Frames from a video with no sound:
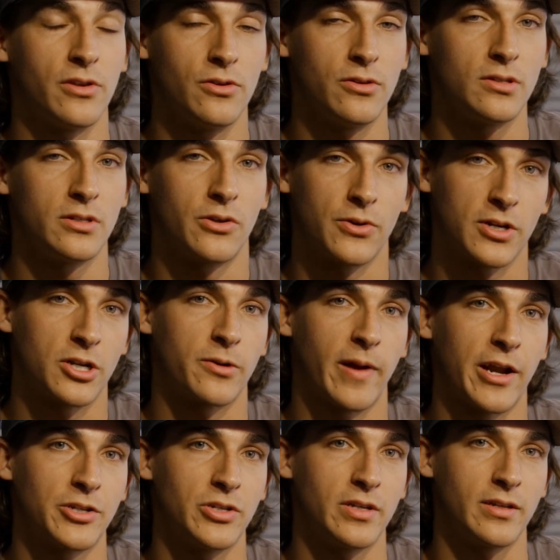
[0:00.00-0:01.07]
use during
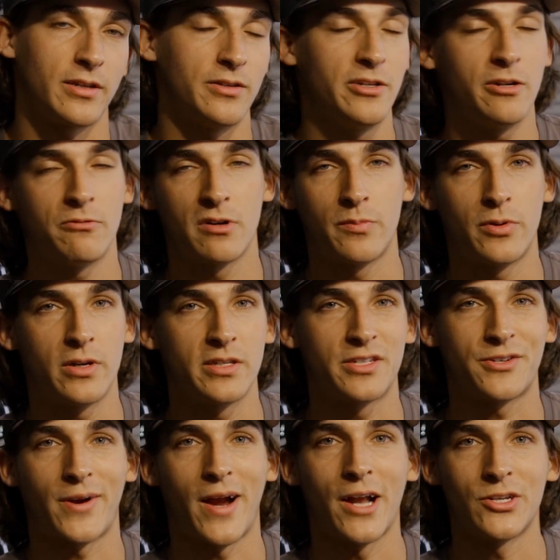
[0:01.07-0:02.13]
correction, because you don't want to put in
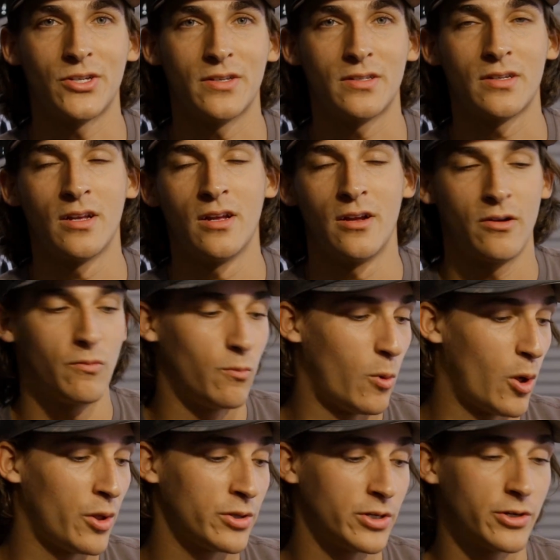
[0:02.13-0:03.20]
scratches
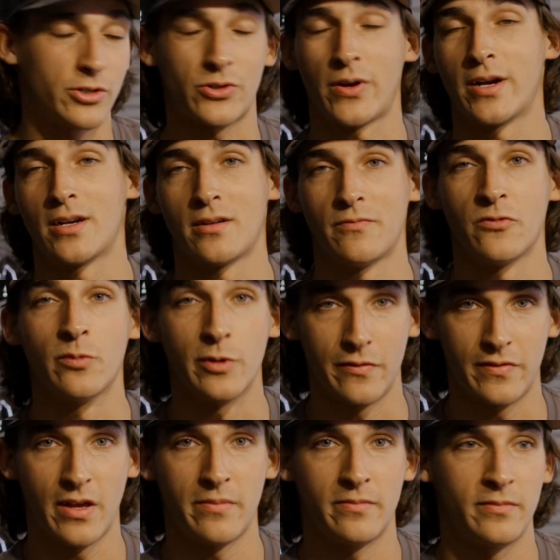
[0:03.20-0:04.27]
while you're trying to remove
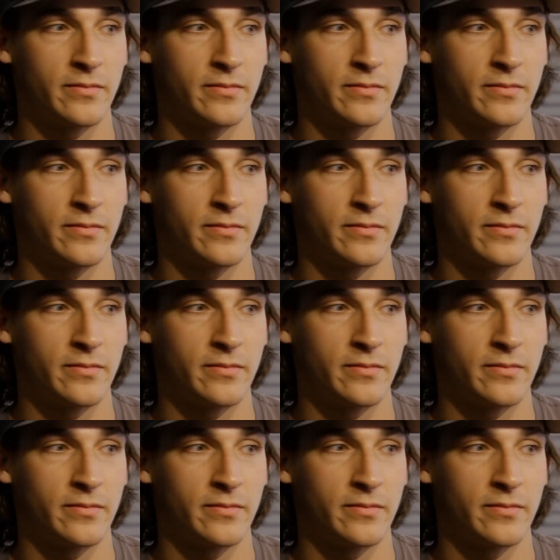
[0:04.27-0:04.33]
them.